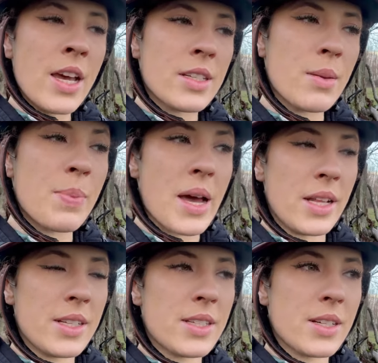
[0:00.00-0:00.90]
To
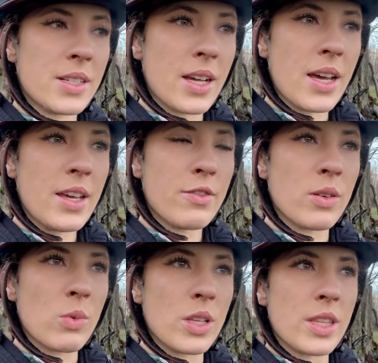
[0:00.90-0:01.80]
balance their diet
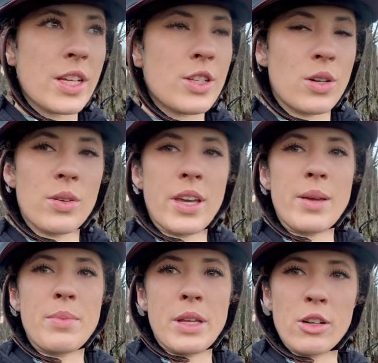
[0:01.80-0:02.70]
from what they don't
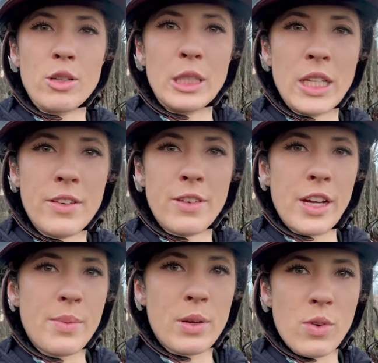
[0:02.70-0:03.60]
get mineral and
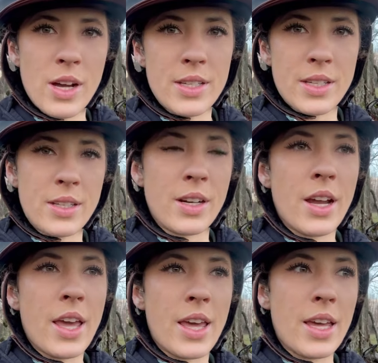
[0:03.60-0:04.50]
vitamin-wise in their
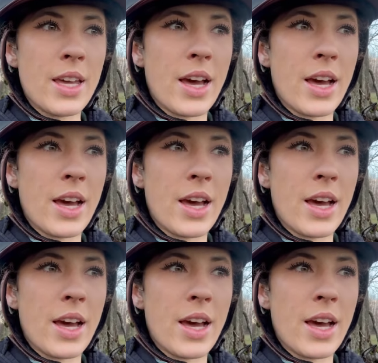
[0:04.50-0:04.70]
hay,